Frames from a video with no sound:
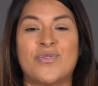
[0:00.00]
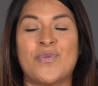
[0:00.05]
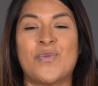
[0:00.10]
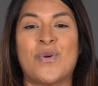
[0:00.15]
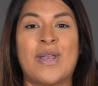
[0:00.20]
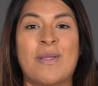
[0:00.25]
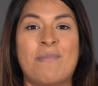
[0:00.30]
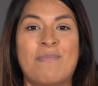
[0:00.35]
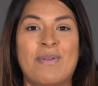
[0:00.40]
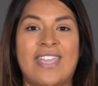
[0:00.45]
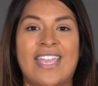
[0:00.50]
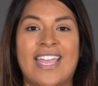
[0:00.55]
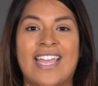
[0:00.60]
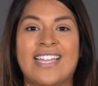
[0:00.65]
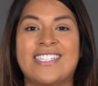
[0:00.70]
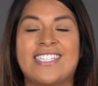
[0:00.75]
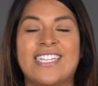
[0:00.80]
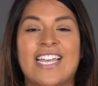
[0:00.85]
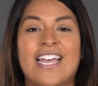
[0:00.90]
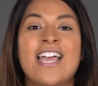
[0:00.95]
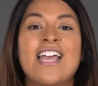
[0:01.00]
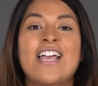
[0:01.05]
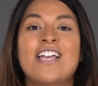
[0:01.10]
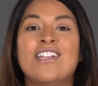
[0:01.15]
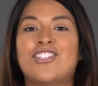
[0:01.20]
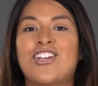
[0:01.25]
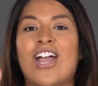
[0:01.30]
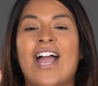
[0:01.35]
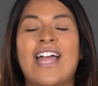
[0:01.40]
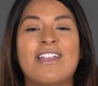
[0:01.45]
We want to begin to
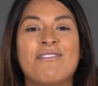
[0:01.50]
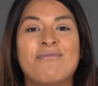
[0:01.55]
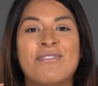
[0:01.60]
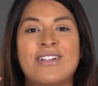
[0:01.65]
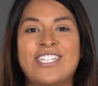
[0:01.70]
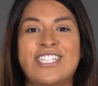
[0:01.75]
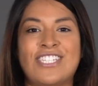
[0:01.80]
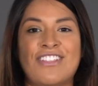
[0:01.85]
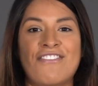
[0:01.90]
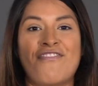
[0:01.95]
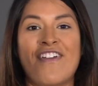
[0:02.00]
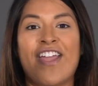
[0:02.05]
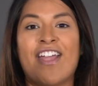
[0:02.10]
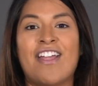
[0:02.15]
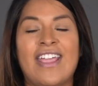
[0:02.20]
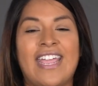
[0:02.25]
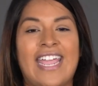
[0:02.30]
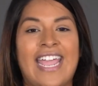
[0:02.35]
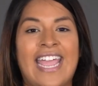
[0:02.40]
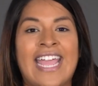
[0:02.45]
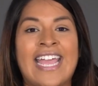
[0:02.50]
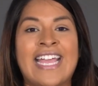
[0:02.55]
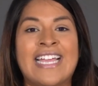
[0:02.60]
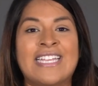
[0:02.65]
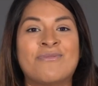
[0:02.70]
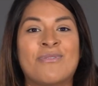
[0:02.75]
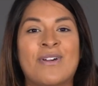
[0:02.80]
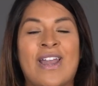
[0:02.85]
try to reach the very end.